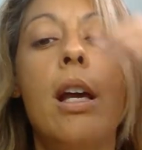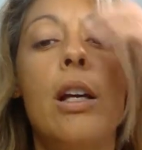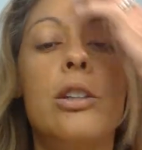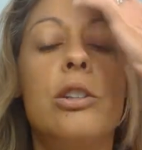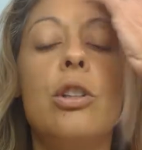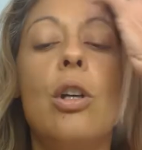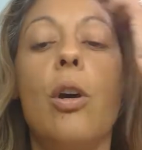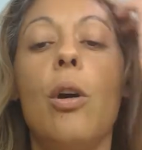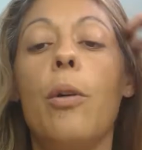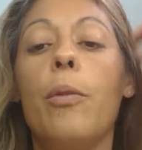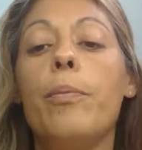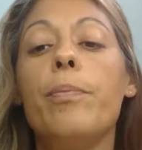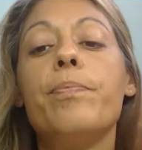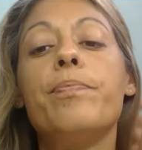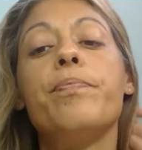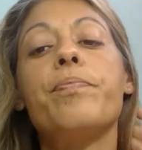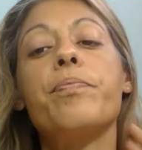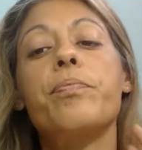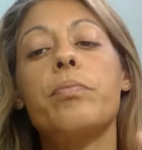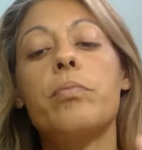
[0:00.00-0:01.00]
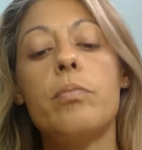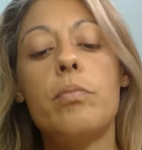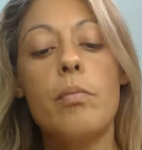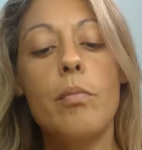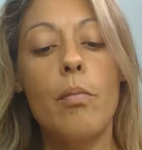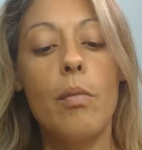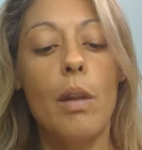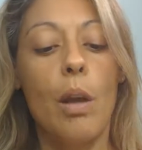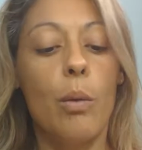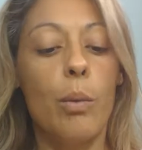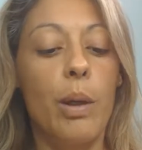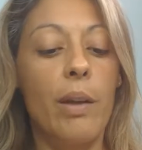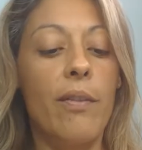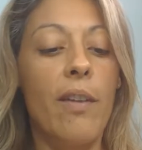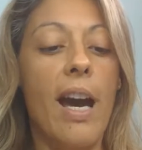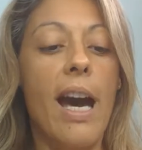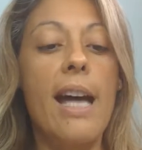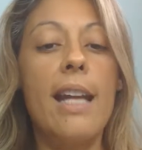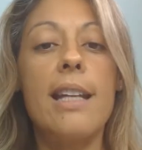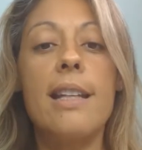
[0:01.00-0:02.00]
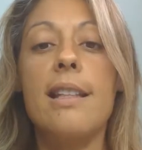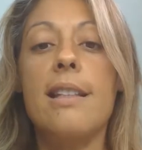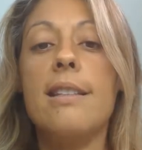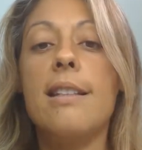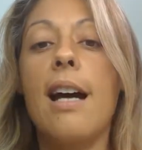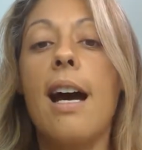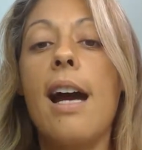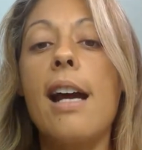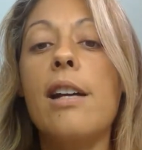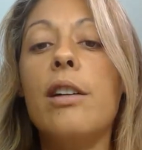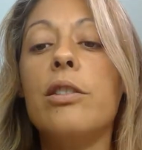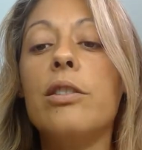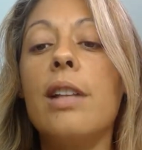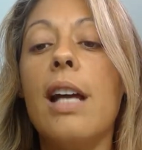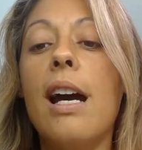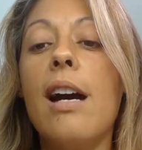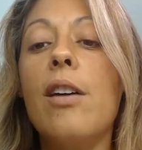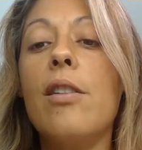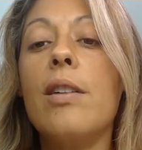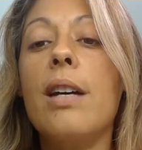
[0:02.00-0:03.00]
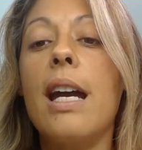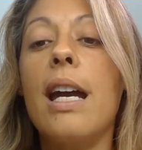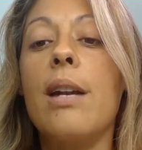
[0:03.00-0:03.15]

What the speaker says: So we've added the tile now,